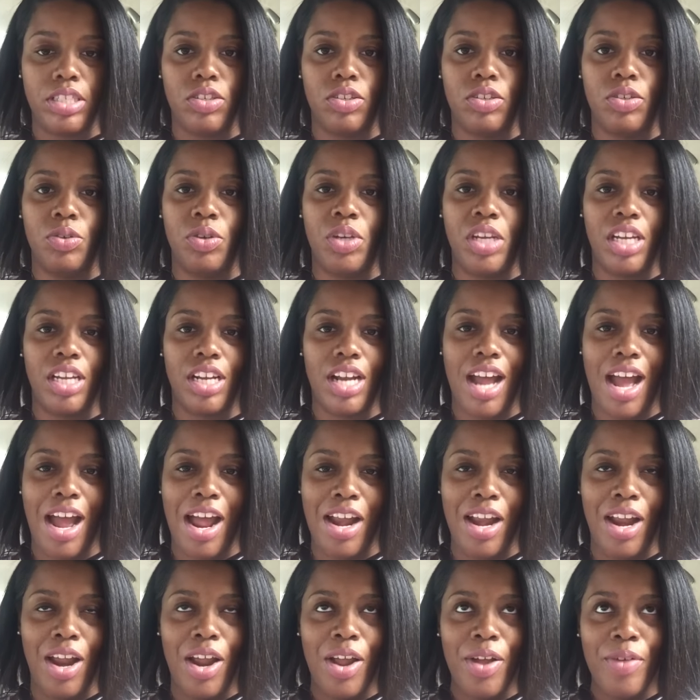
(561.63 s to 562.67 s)
So you
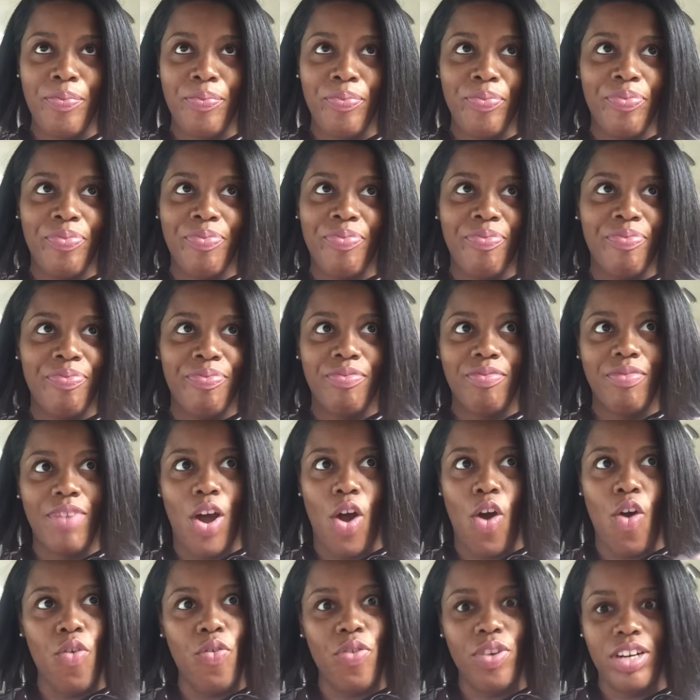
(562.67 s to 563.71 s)
cannot
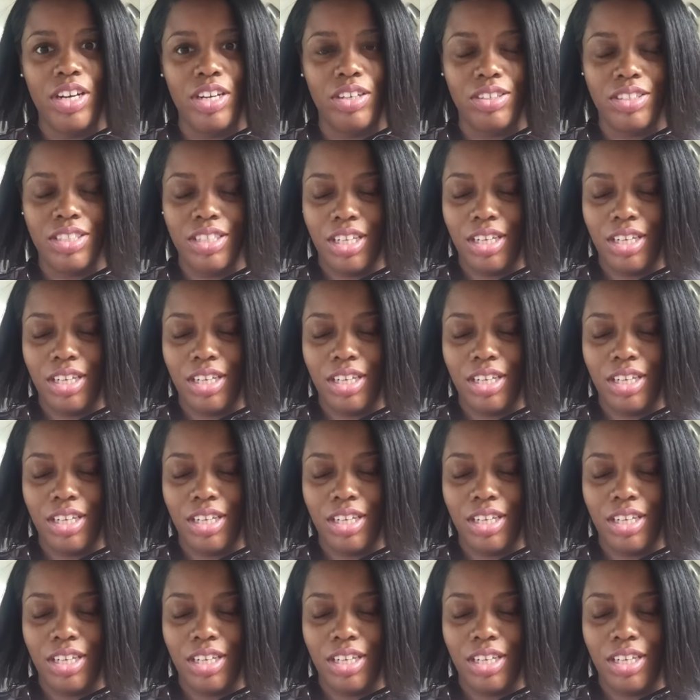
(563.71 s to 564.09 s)
overdose